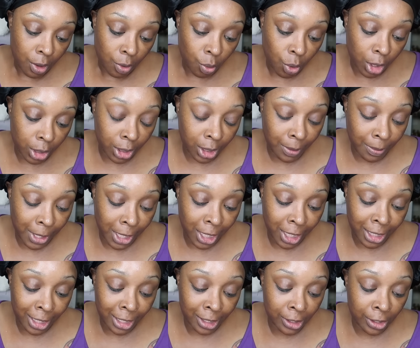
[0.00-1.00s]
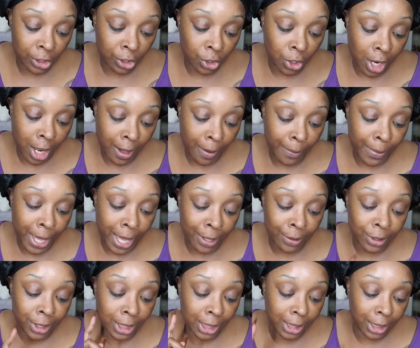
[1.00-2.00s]
watermelon extract,
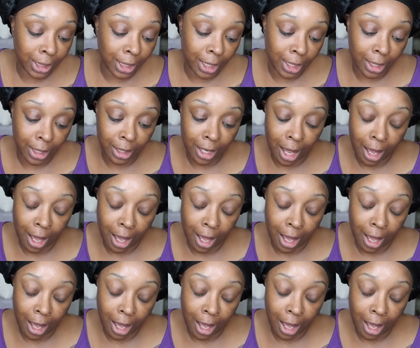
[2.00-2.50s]
bouncy skin,